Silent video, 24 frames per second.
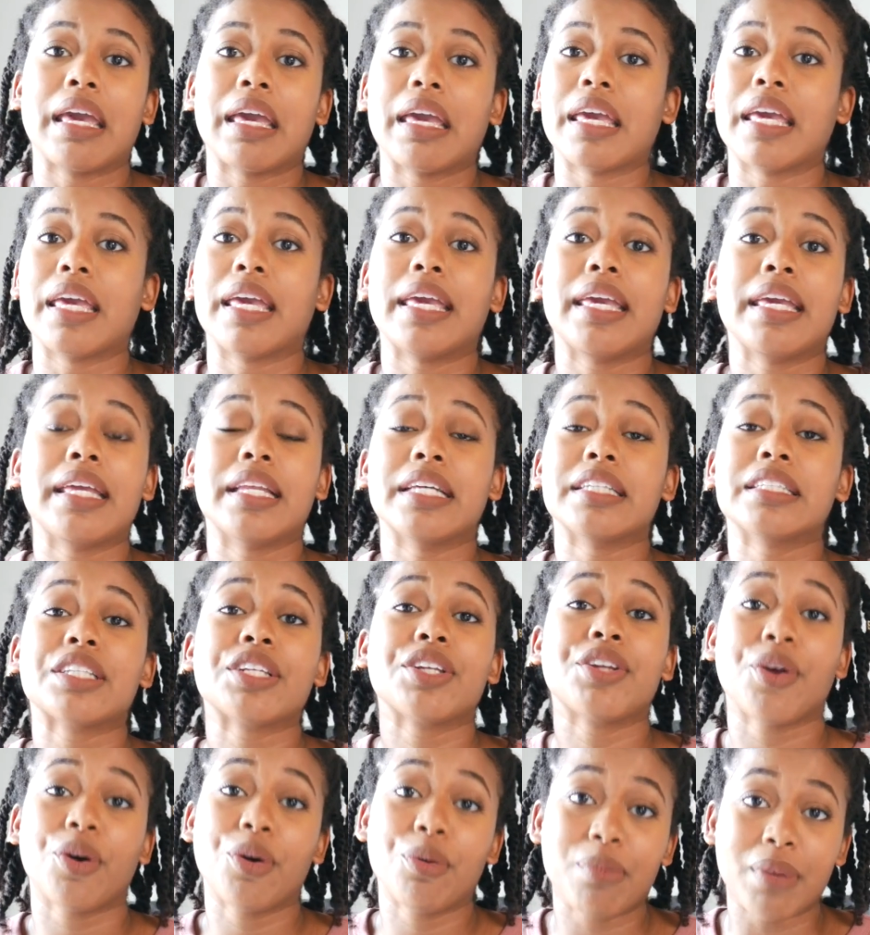He
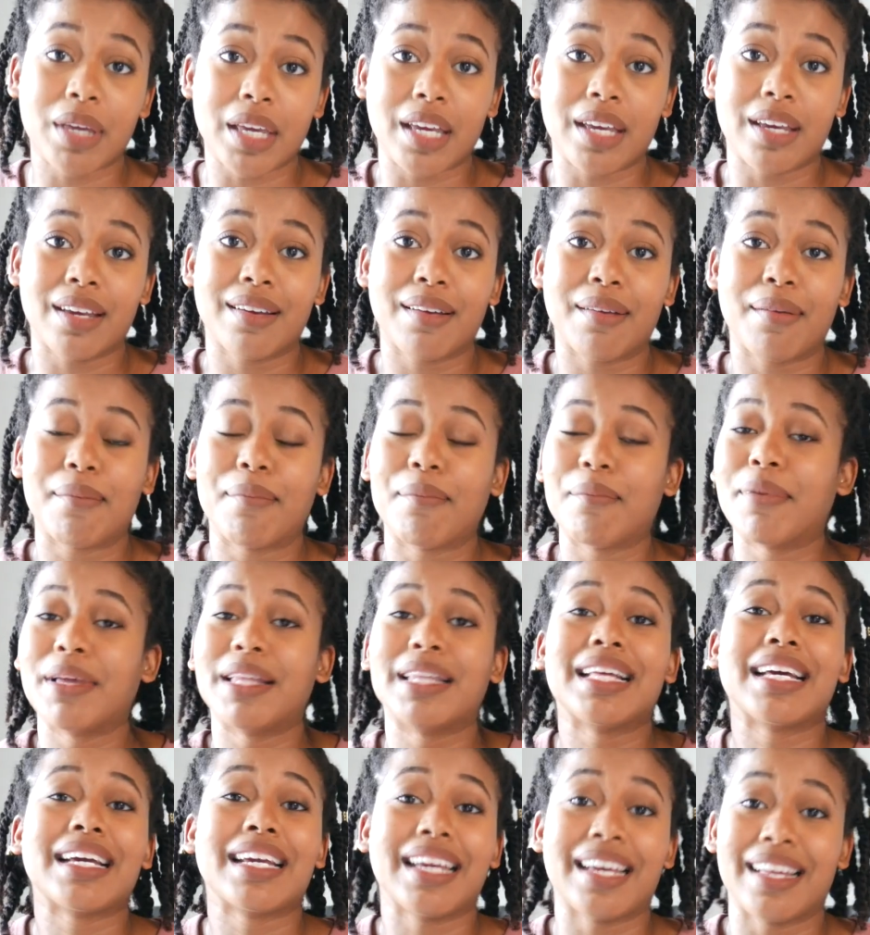doesn't know me, but
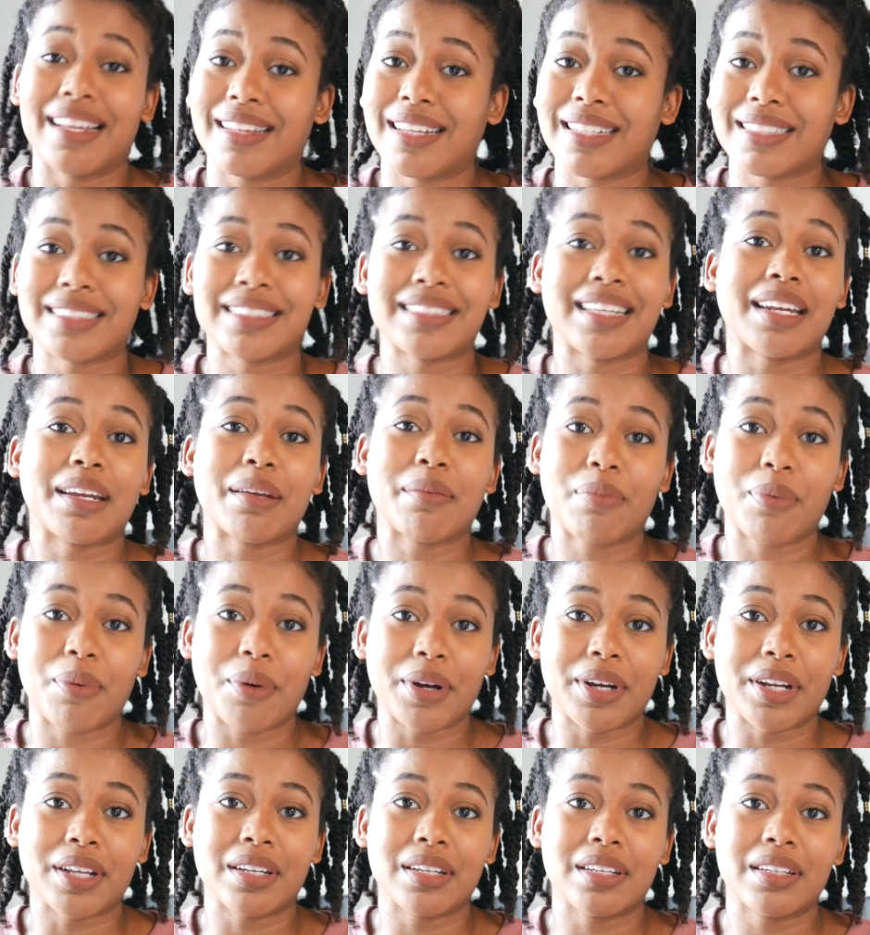again, that's not
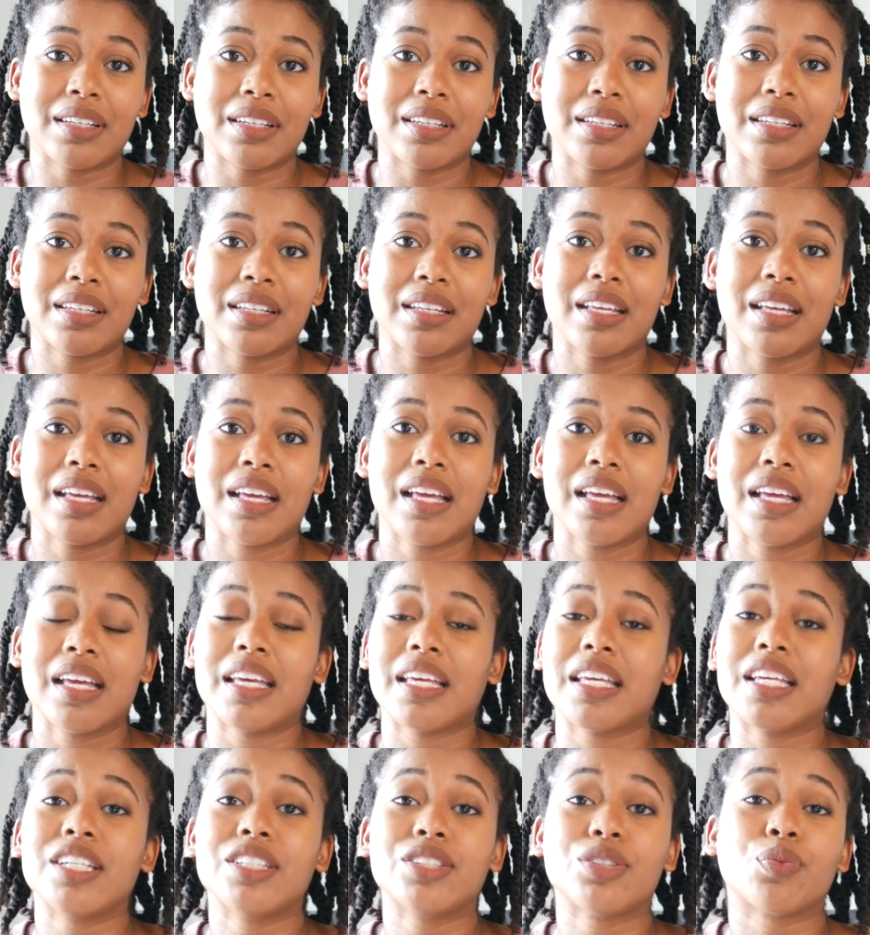important.
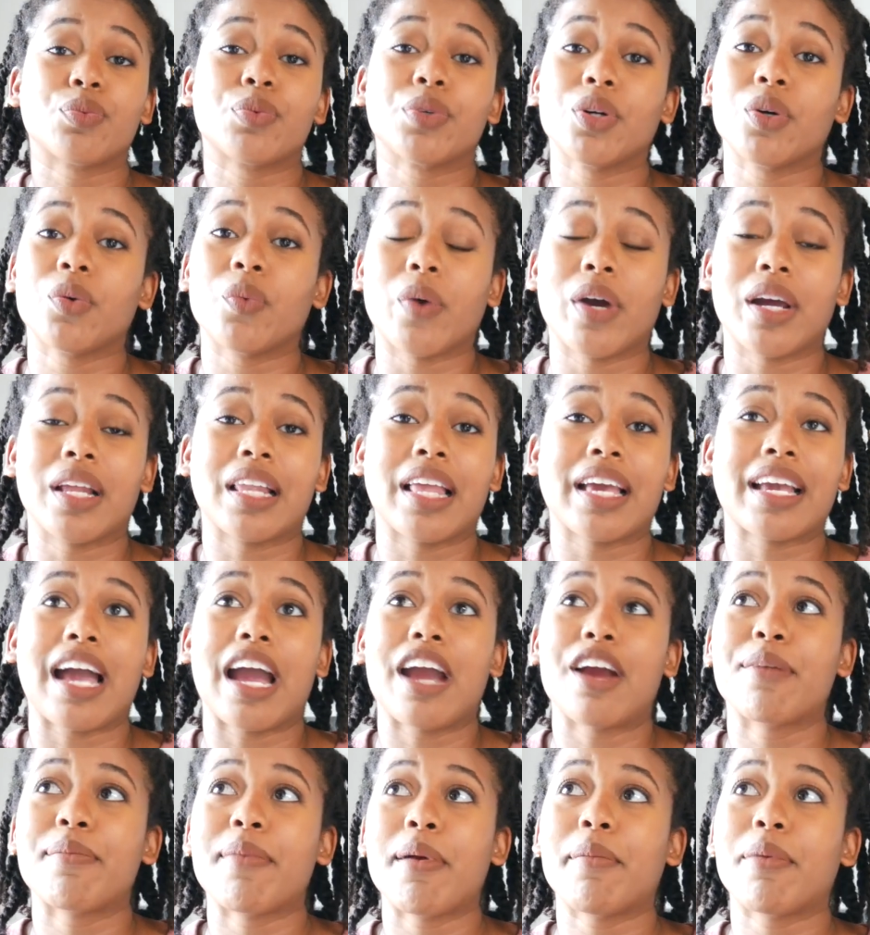He's a real one. Like,
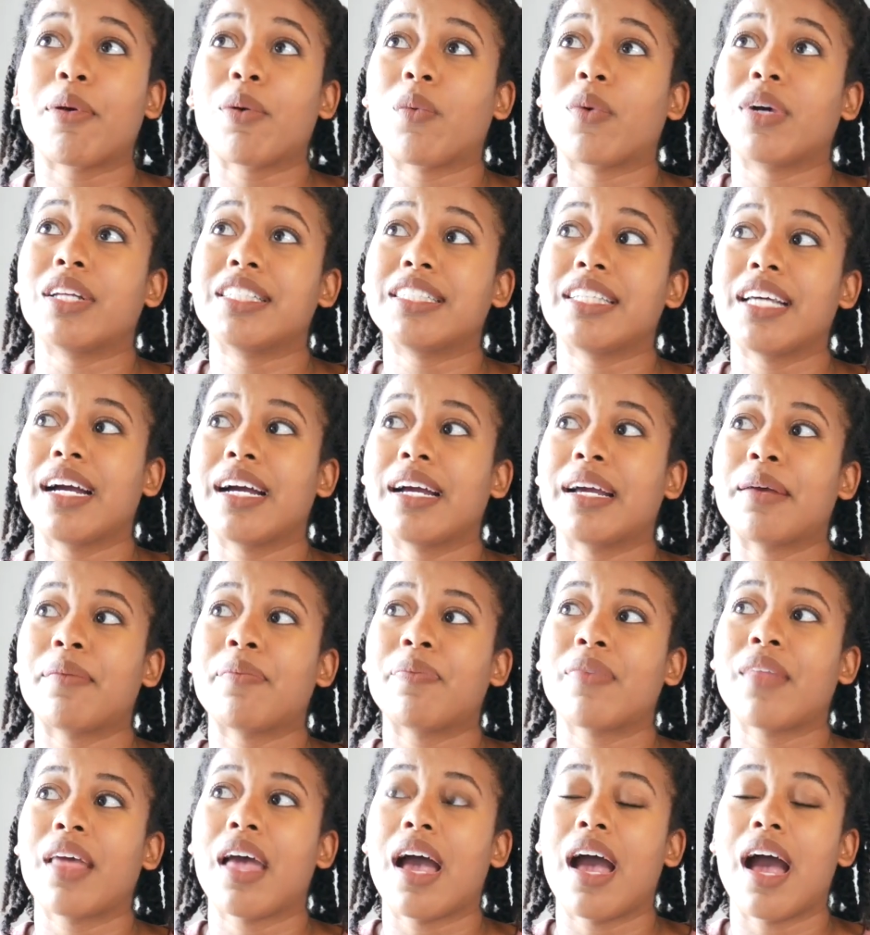I remember one
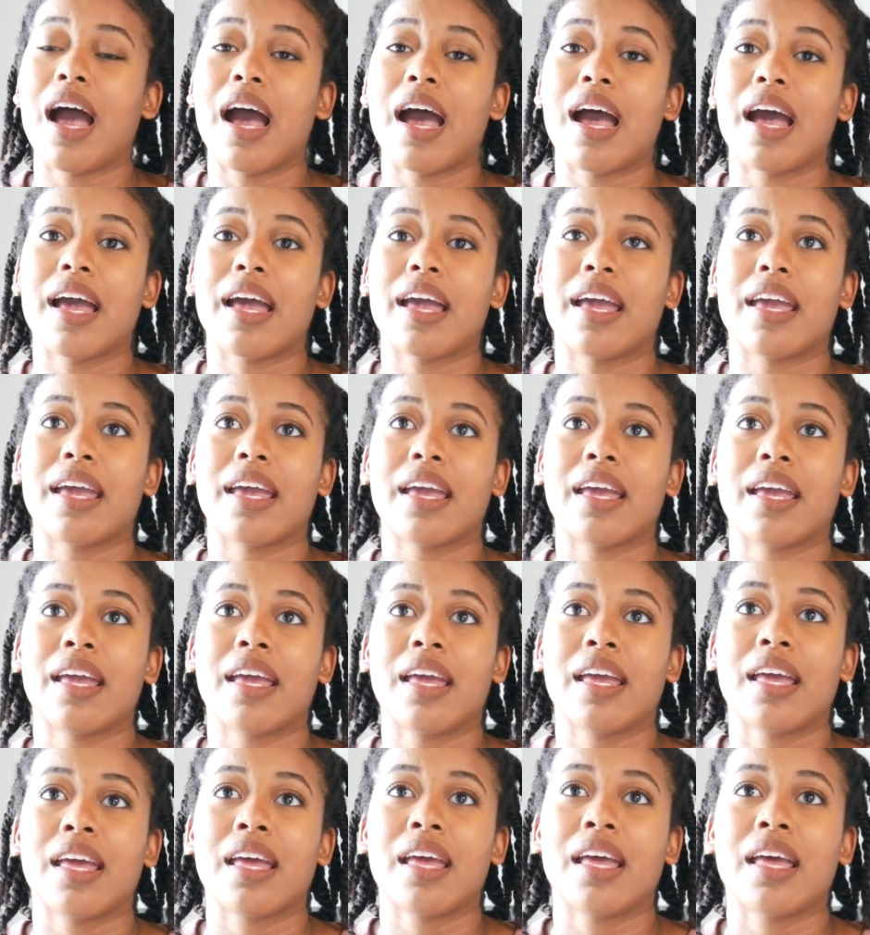time, I
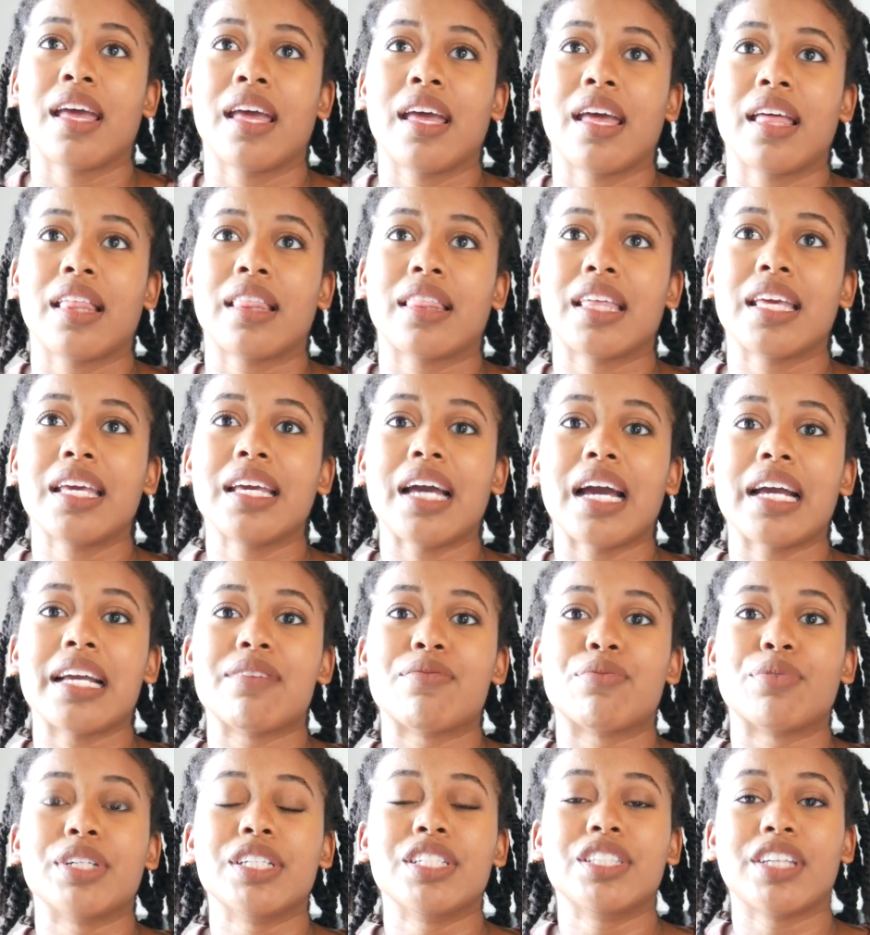think I
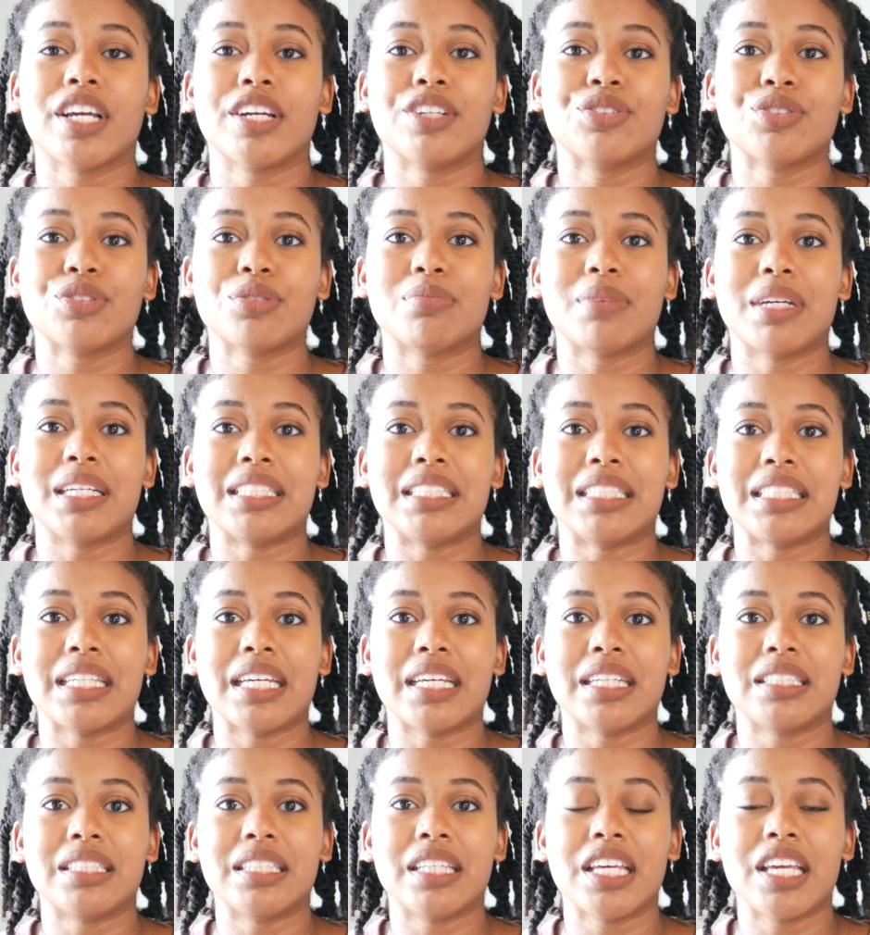rescheduled my
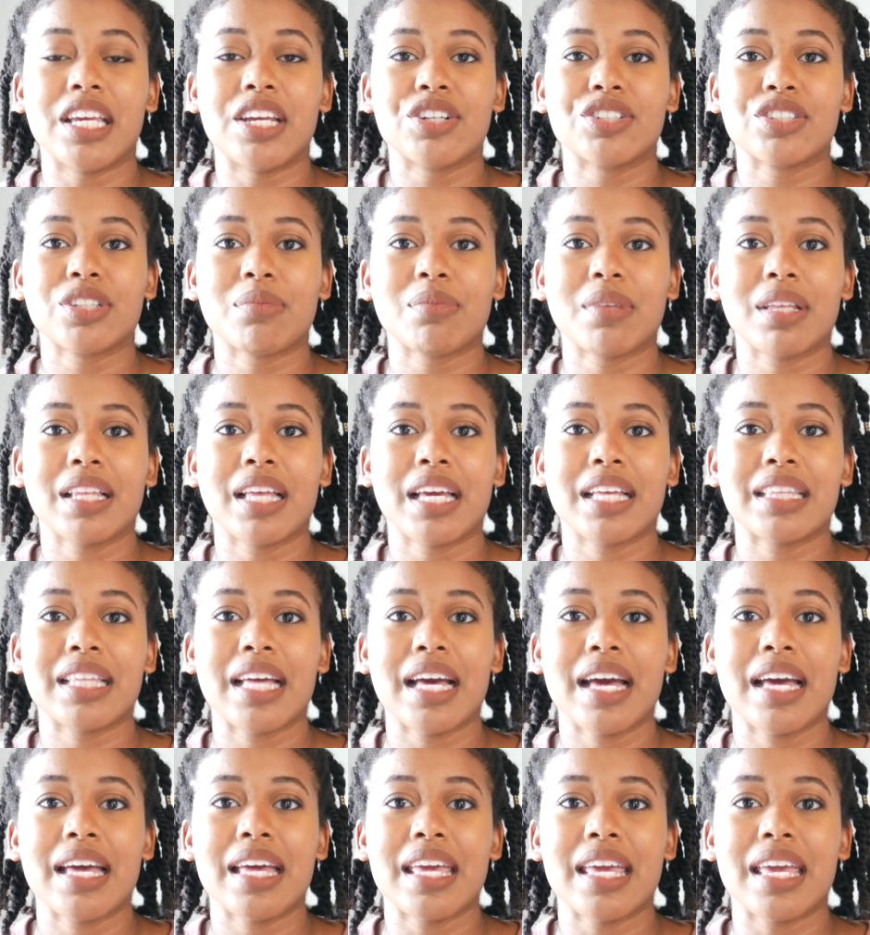DAT or something like
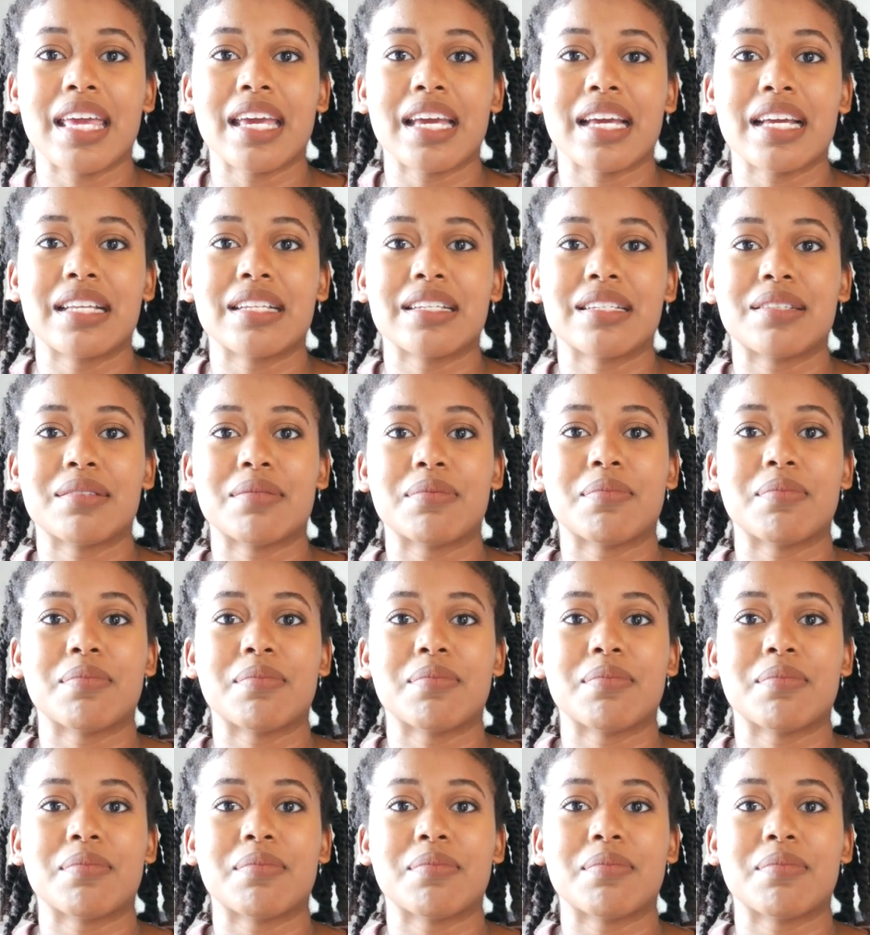that, and